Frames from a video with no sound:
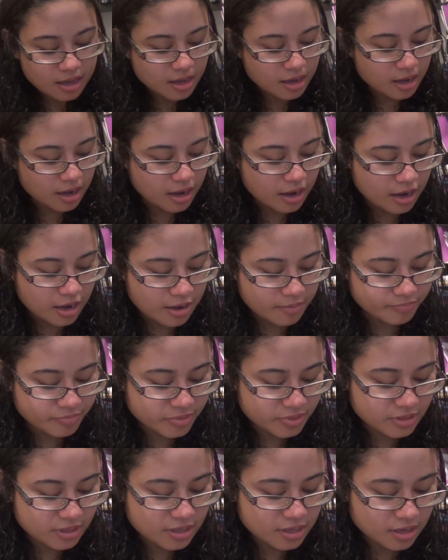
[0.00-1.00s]

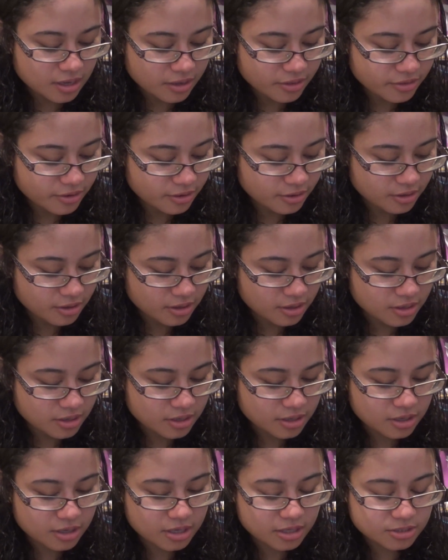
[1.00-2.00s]
The other
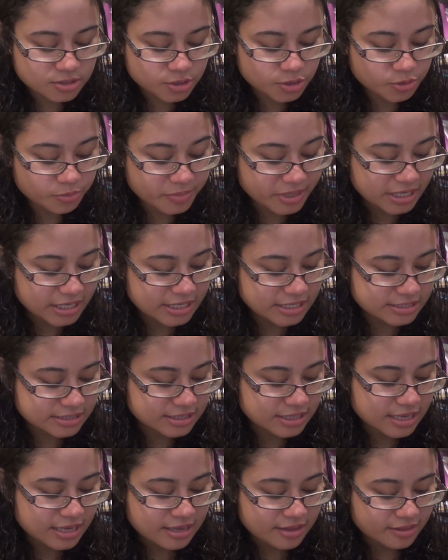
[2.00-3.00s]
two
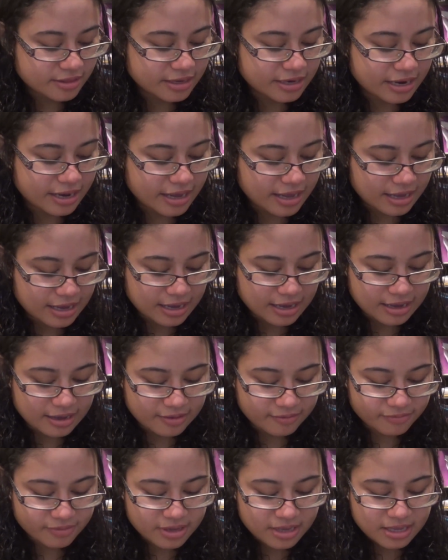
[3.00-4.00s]
minis that I
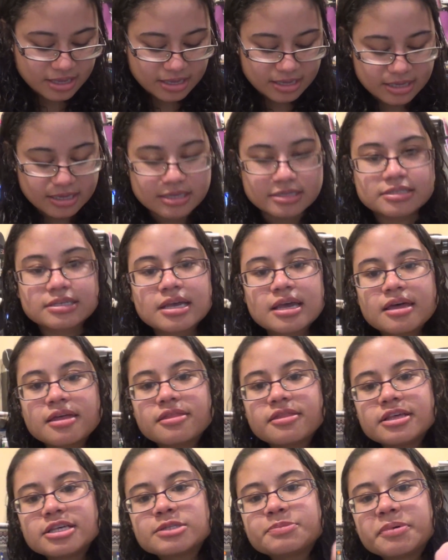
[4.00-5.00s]
have is
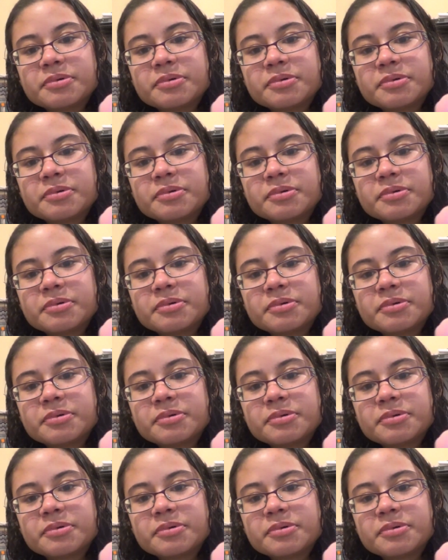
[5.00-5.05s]
this